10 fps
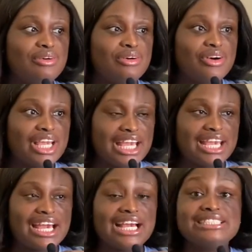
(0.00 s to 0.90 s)

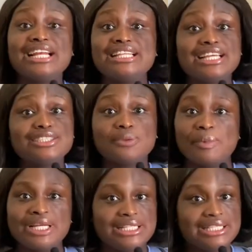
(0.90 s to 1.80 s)
okay, I started taking so
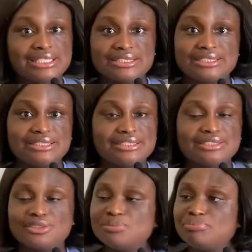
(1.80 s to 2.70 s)
many
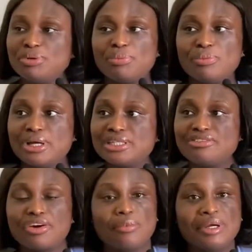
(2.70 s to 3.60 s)
things. People were
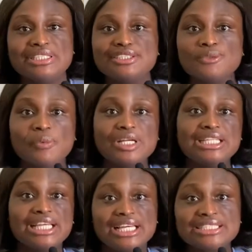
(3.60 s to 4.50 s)
recommending so many
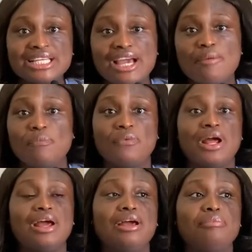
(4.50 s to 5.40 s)
things,
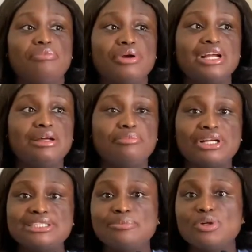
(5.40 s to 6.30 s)

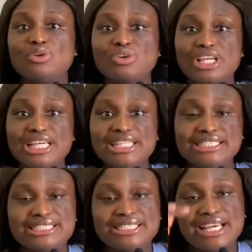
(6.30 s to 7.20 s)
breast milk
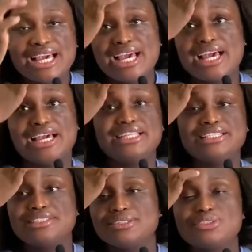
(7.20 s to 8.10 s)
cookies,
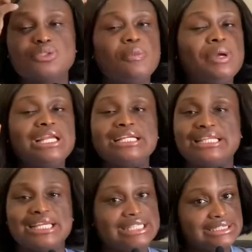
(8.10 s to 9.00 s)
so many
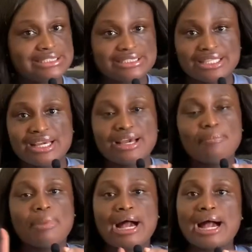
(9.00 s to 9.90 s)
things,
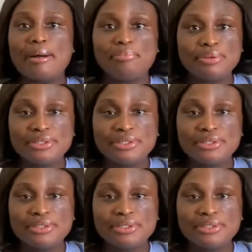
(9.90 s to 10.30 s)
palm